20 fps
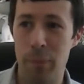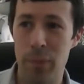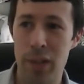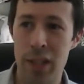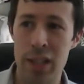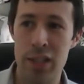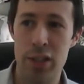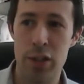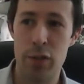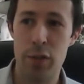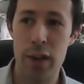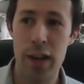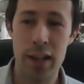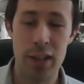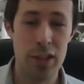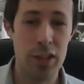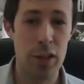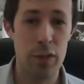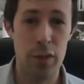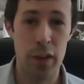is
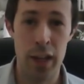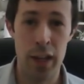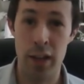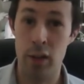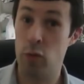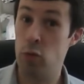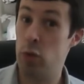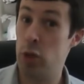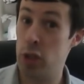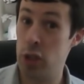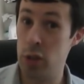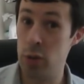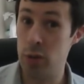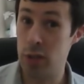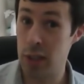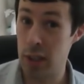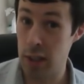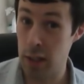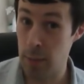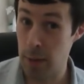effective in
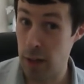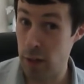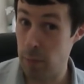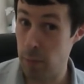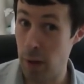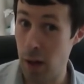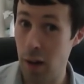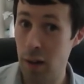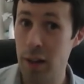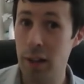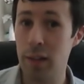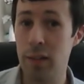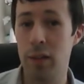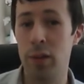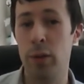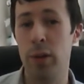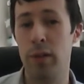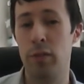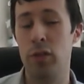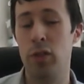reducing the amount of marking that
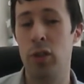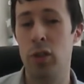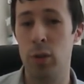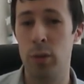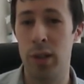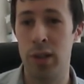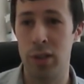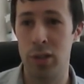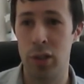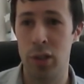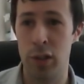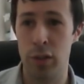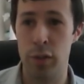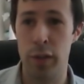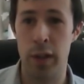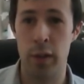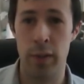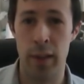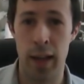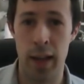you have to do. I certainly
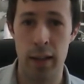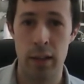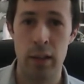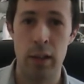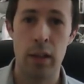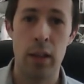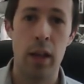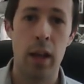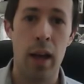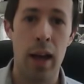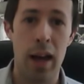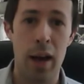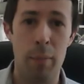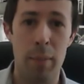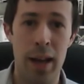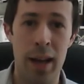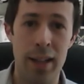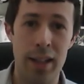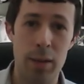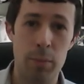found that.
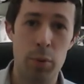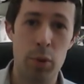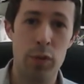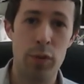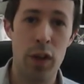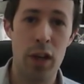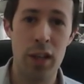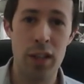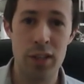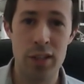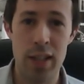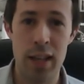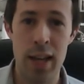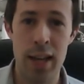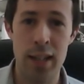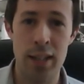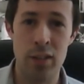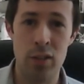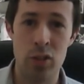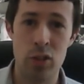And it provides
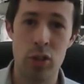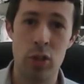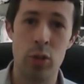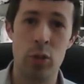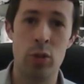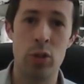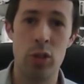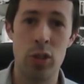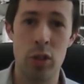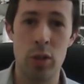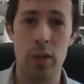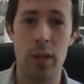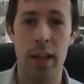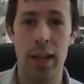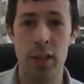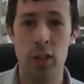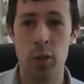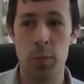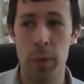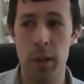gains to student
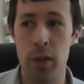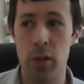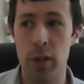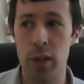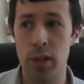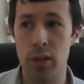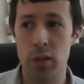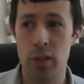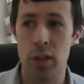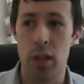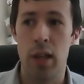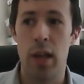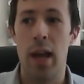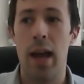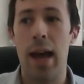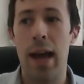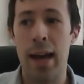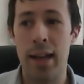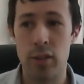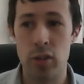experience
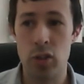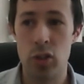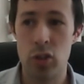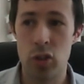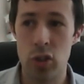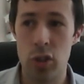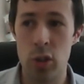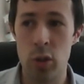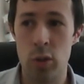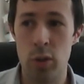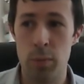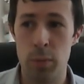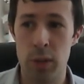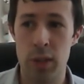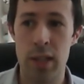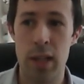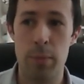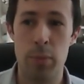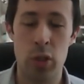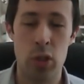and to student
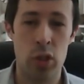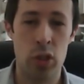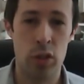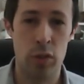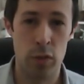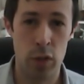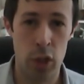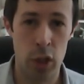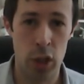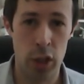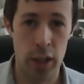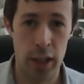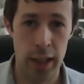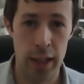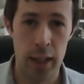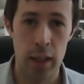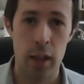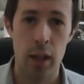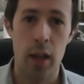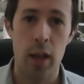perceptions of
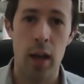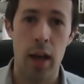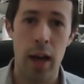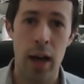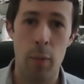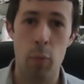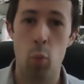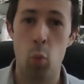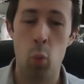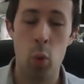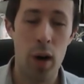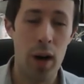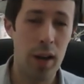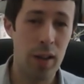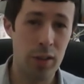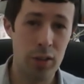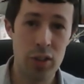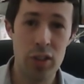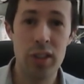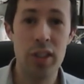learning,
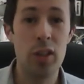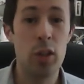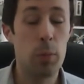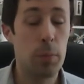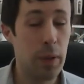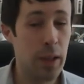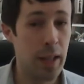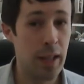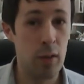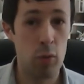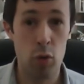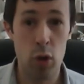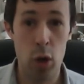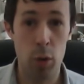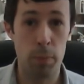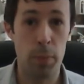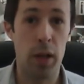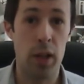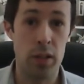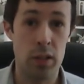while still being
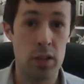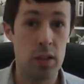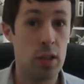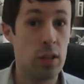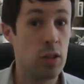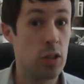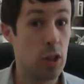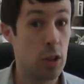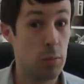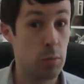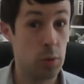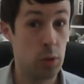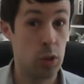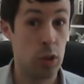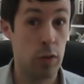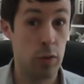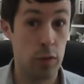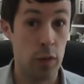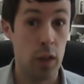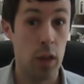robust in terms
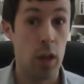of